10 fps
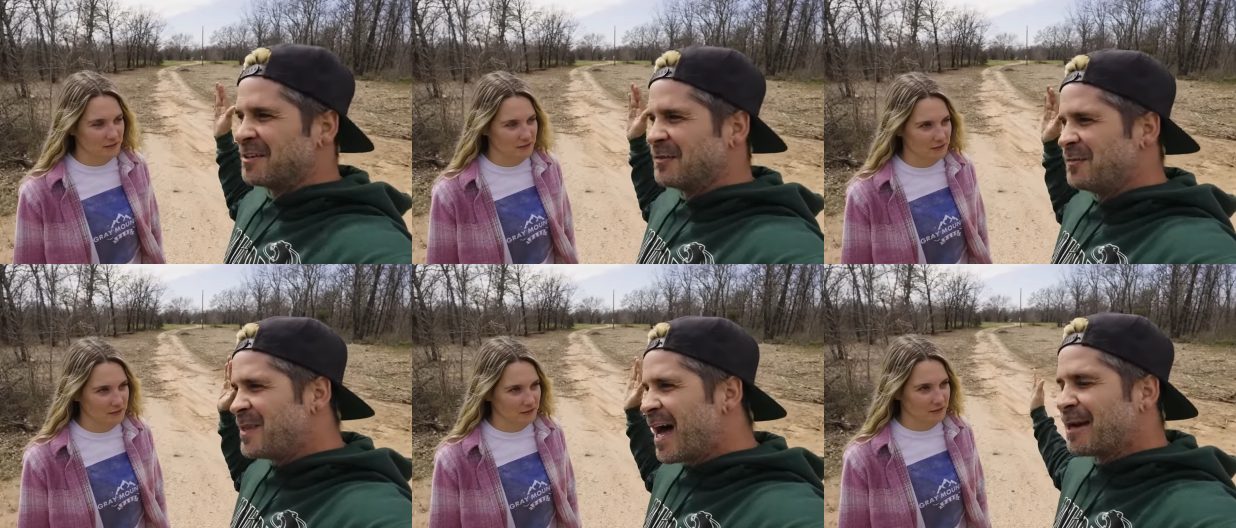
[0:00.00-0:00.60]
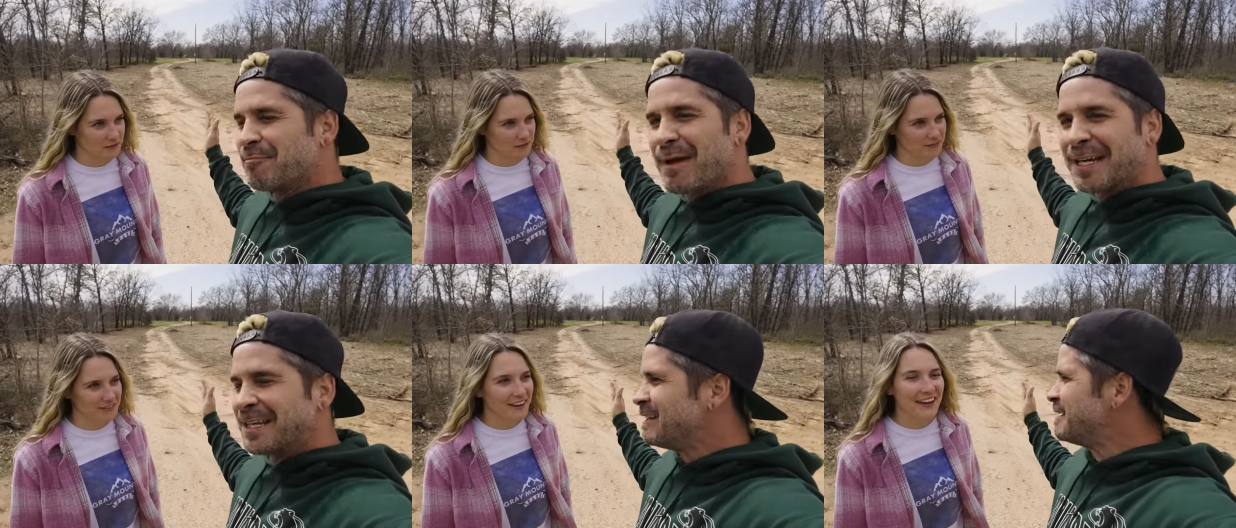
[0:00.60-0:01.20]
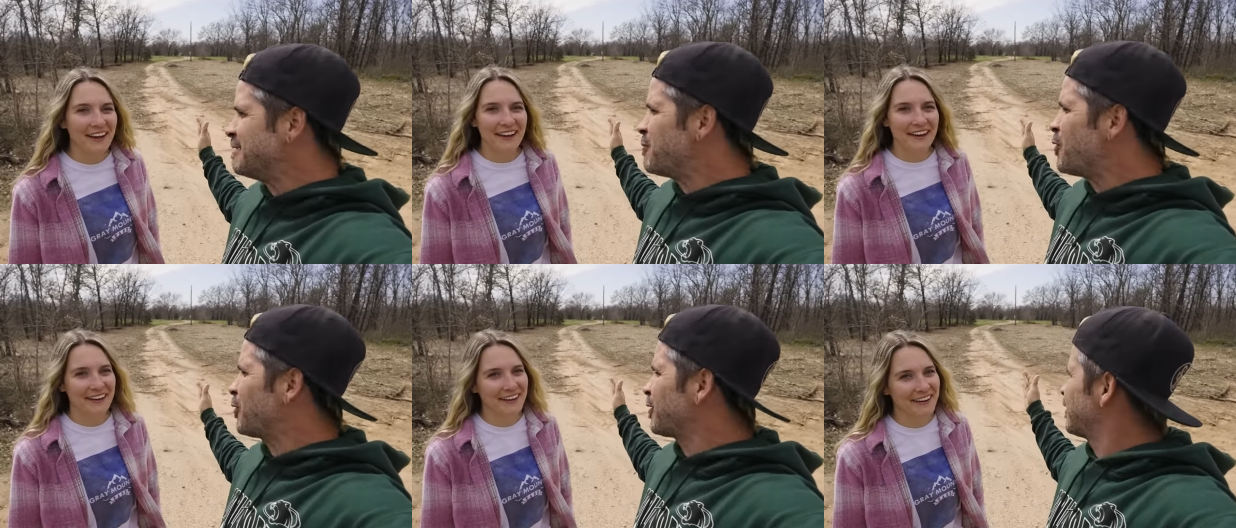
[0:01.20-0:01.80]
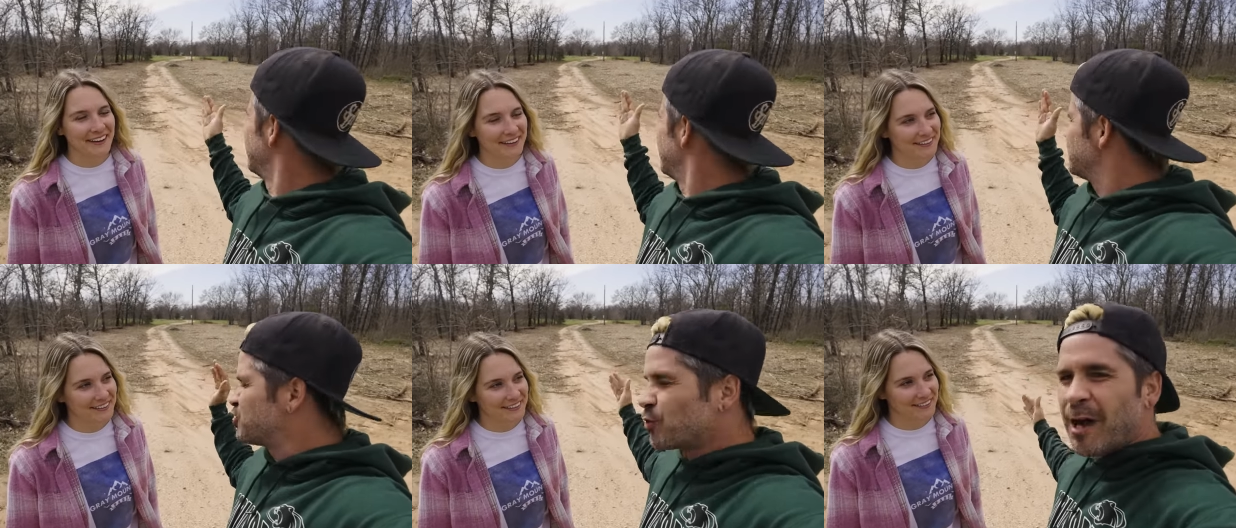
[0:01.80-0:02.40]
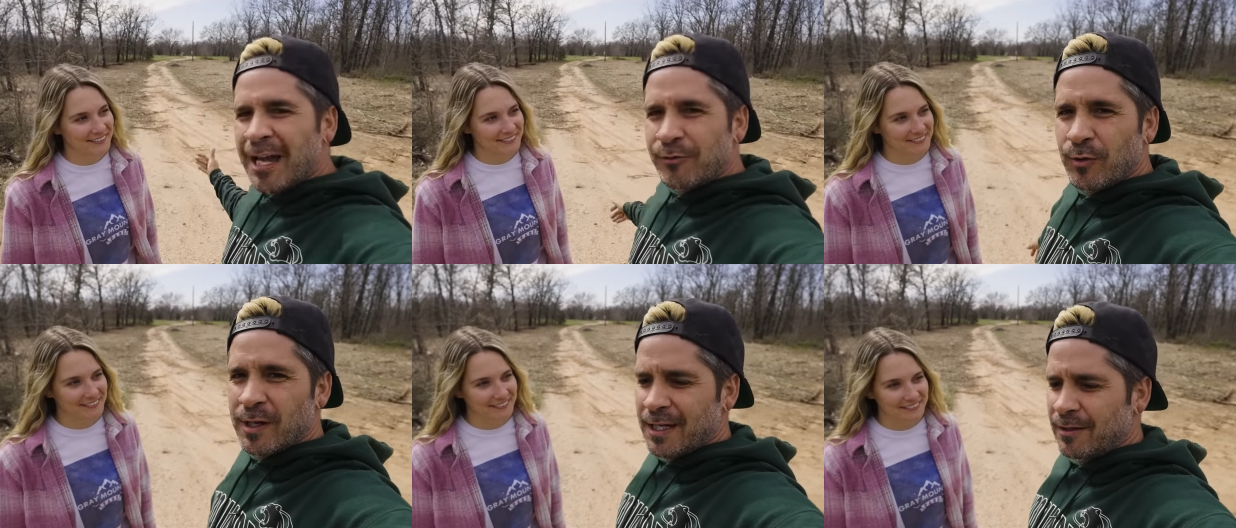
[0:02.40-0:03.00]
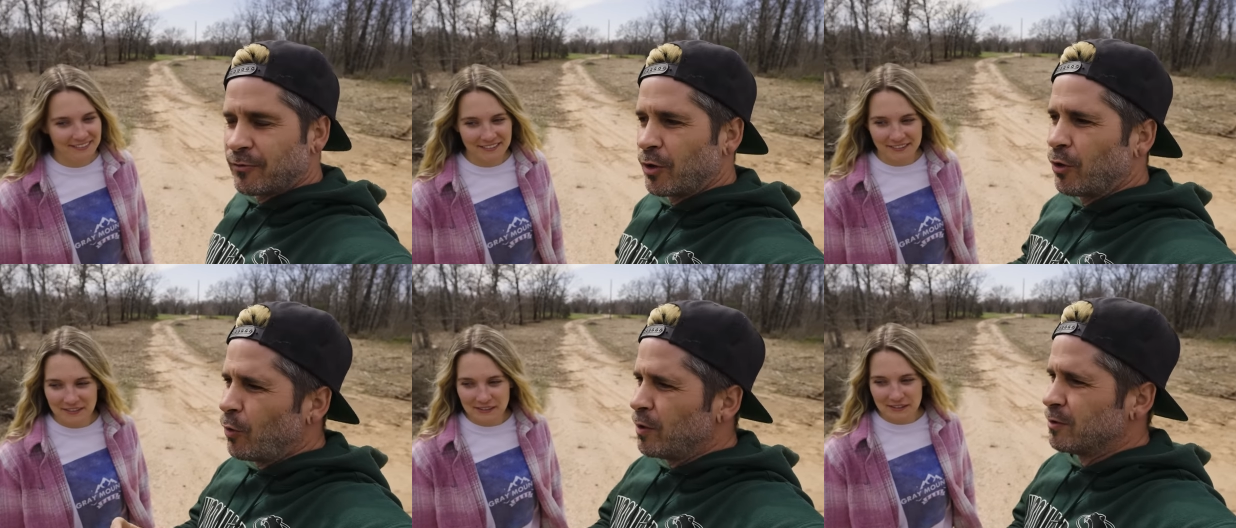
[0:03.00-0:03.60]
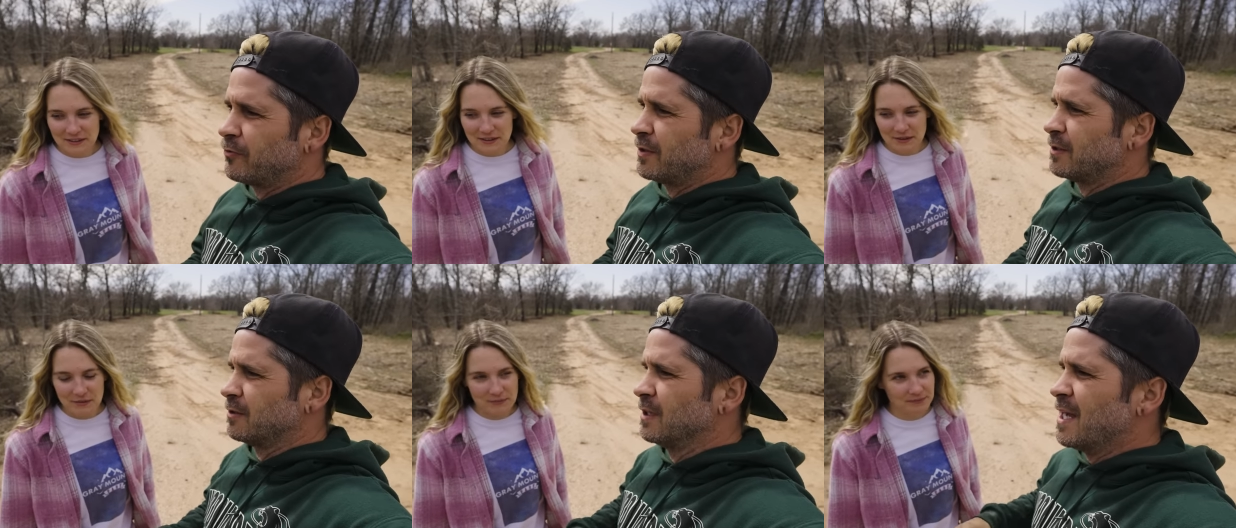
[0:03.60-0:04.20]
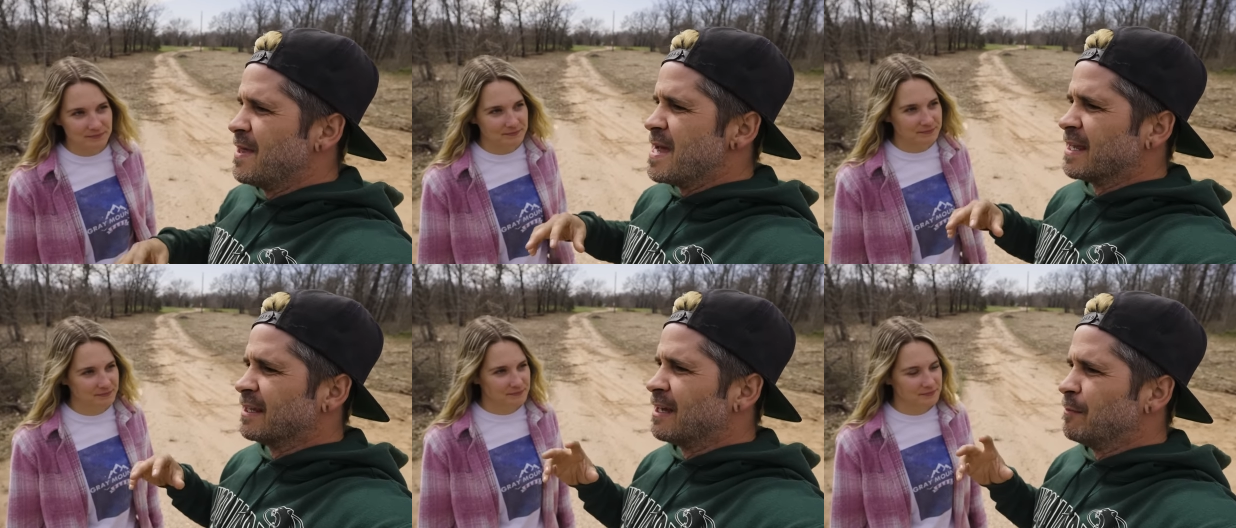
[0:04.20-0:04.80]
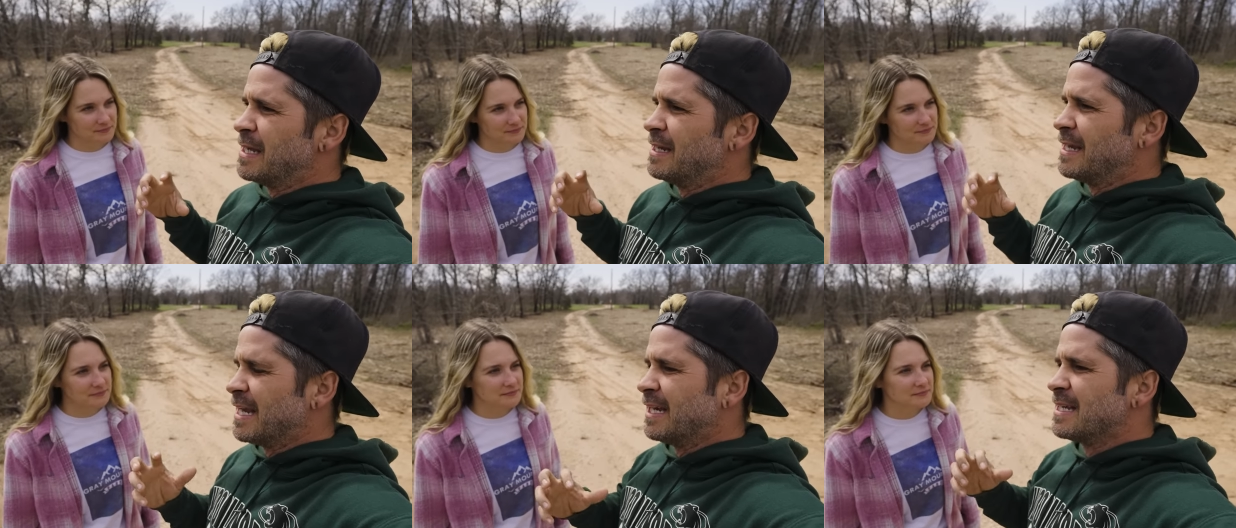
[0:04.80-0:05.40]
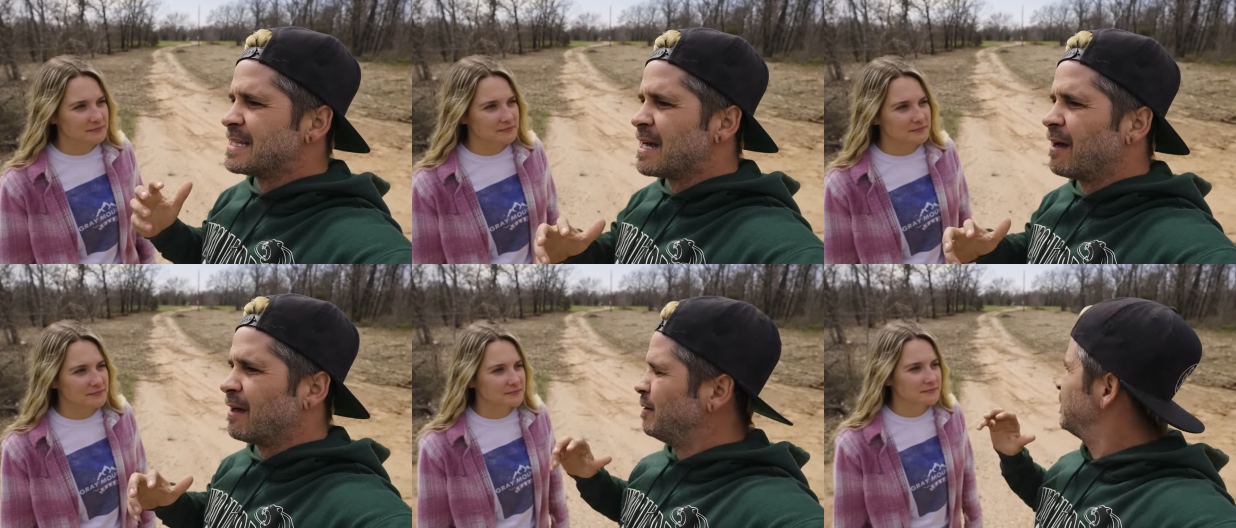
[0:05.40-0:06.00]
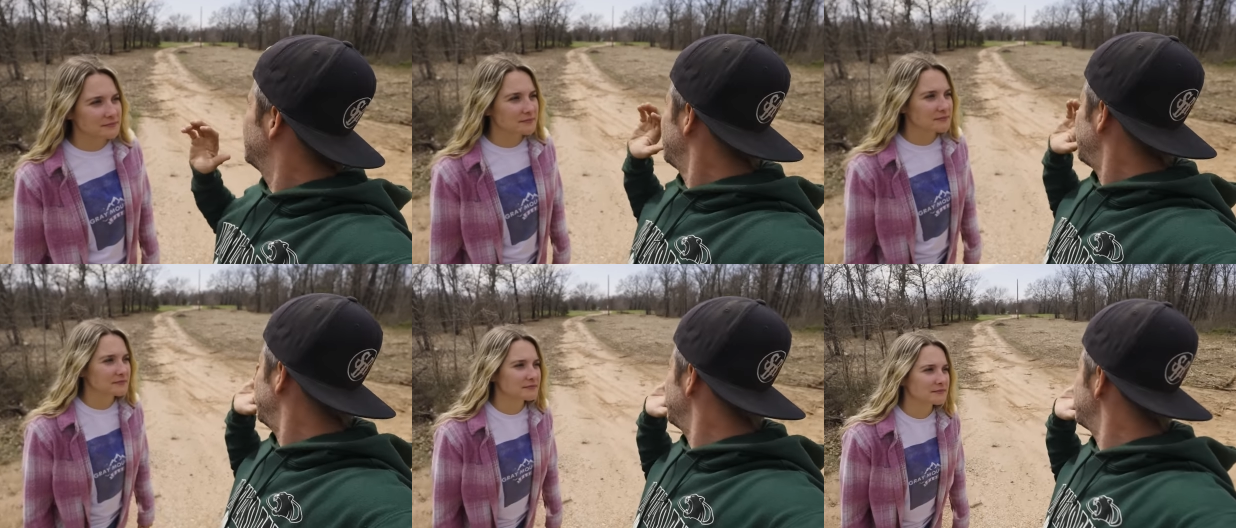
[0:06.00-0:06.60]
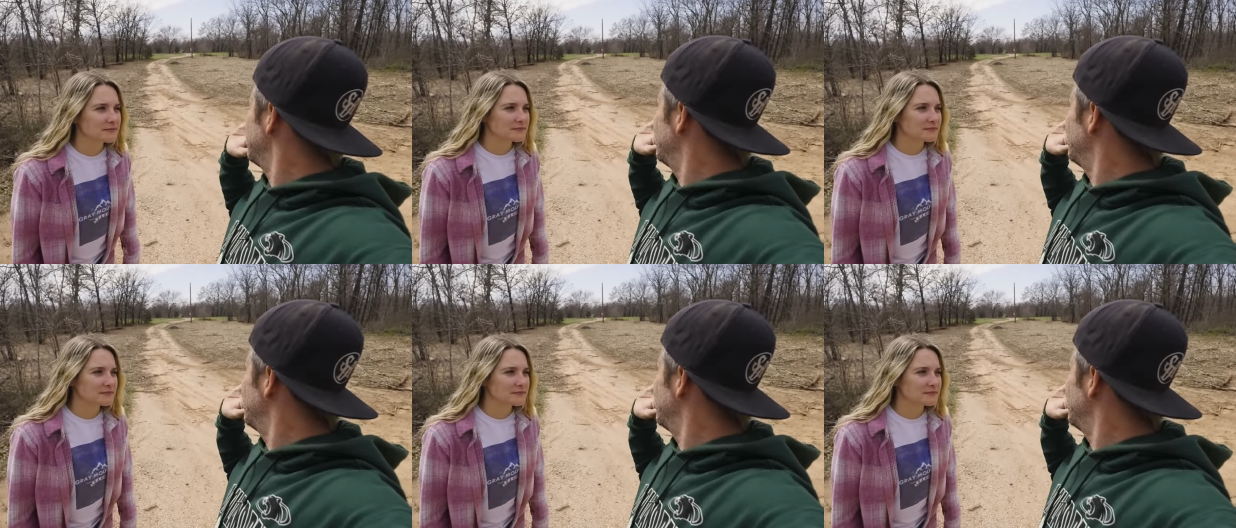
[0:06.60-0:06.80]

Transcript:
Speaker 1: not abandoned anymore driveway for the oil fill and they can come in at any time and uh,